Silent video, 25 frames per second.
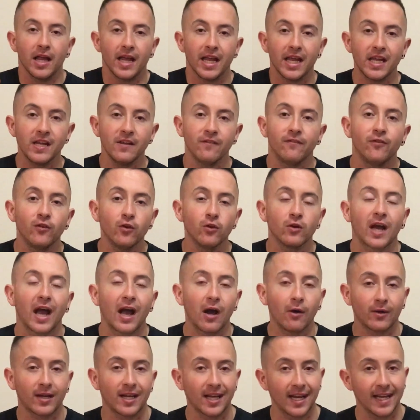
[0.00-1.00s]
If you're
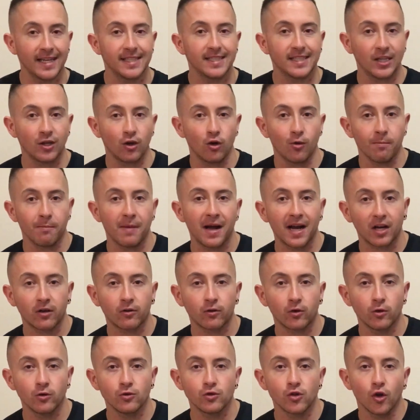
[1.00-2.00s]
calculating your
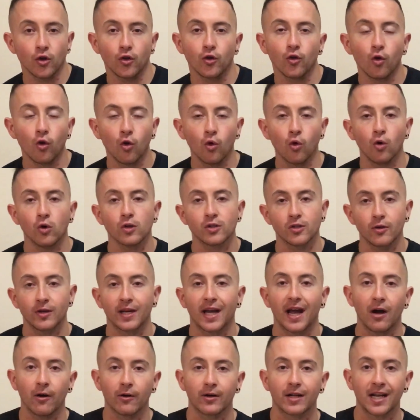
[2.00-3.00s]
macros, you're also
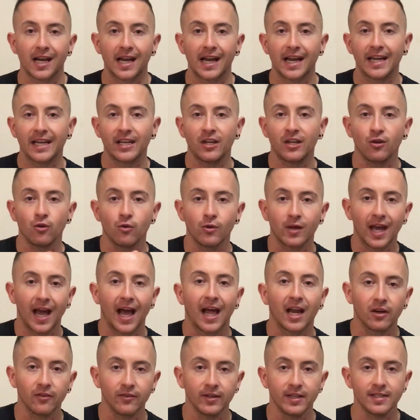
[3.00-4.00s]
calculating your
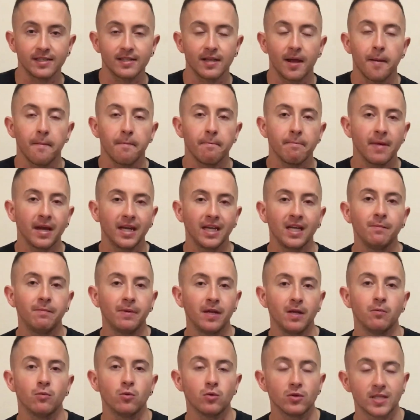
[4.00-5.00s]
calories. Many
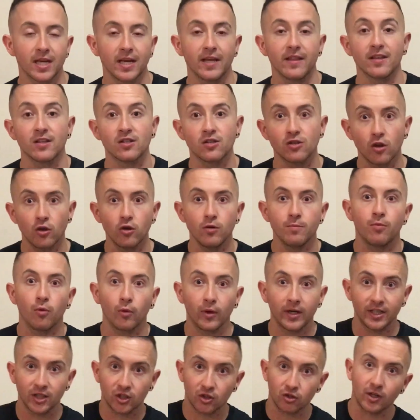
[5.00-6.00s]
people say there's no
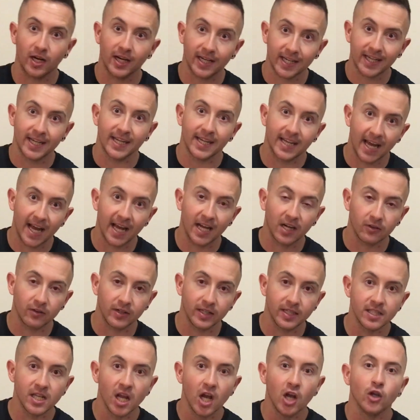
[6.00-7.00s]
point tracking
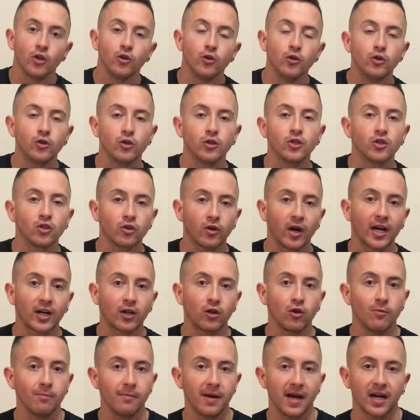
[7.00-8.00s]
calories, you should track
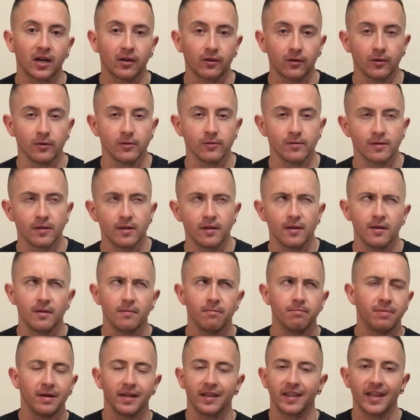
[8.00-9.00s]
your macros.
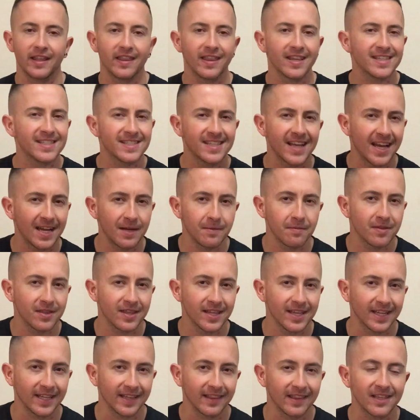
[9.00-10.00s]
But they're the same
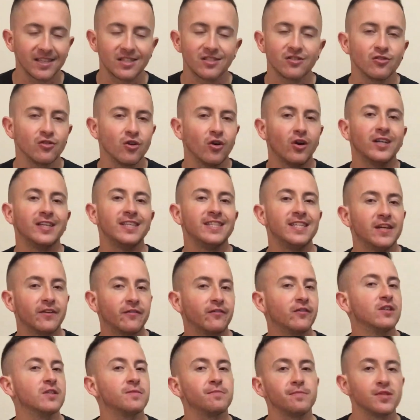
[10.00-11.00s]
thing, there's not a
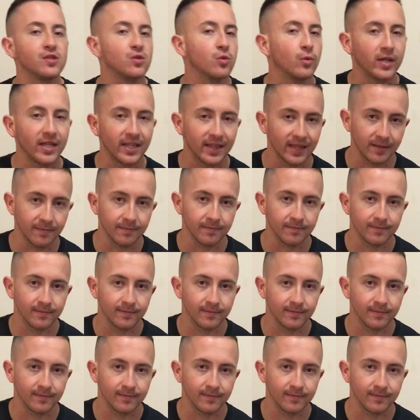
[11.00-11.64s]
difference between them.